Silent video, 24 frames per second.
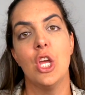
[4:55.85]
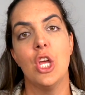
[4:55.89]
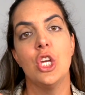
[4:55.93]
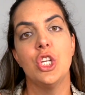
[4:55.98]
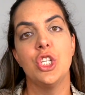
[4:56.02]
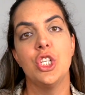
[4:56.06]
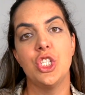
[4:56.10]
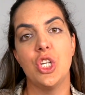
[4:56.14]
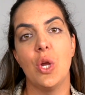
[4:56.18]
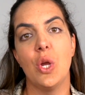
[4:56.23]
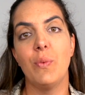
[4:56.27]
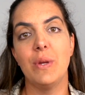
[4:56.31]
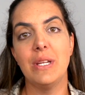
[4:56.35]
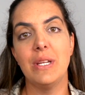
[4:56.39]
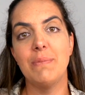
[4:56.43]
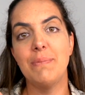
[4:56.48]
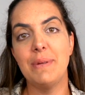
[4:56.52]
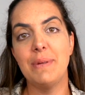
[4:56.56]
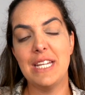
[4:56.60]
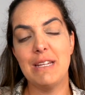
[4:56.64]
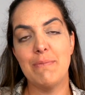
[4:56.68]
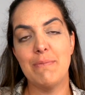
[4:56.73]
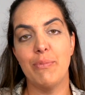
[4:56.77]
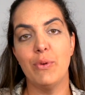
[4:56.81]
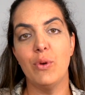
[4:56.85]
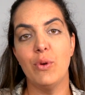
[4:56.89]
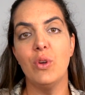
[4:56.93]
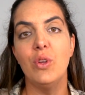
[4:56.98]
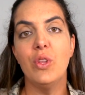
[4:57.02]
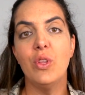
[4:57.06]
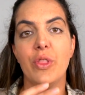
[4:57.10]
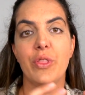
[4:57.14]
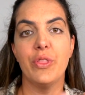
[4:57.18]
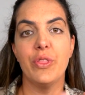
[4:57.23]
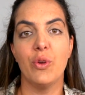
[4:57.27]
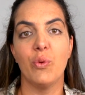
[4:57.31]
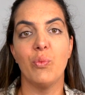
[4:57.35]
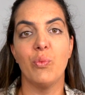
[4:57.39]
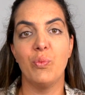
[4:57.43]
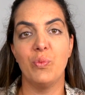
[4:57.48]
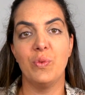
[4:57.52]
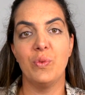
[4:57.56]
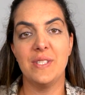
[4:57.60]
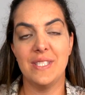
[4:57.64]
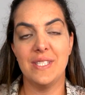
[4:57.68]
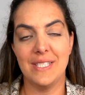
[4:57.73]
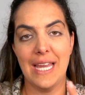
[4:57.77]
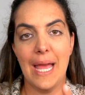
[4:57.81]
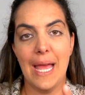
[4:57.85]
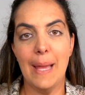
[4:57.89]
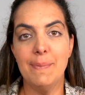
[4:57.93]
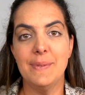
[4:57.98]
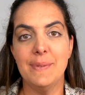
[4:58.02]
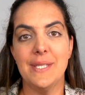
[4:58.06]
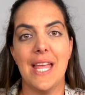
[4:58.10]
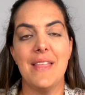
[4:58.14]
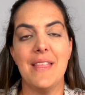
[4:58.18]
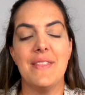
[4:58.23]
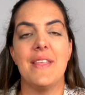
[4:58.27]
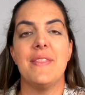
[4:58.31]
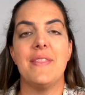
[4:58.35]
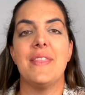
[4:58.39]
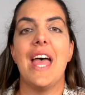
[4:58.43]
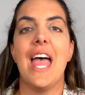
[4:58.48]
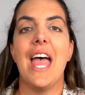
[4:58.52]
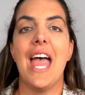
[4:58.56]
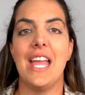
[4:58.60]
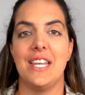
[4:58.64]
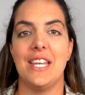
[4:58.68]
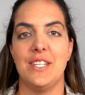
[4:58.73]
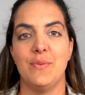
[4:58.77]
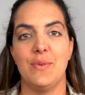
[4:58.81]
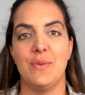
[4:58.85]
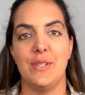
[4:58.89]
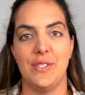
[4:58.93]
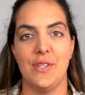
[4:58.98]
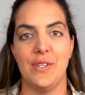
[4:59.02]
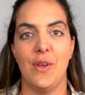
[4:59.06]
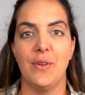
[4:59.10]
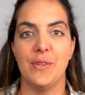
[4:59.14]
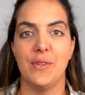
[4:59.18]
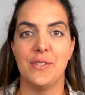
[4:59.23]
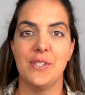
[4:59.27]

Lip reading: showing people the steps and then the end result.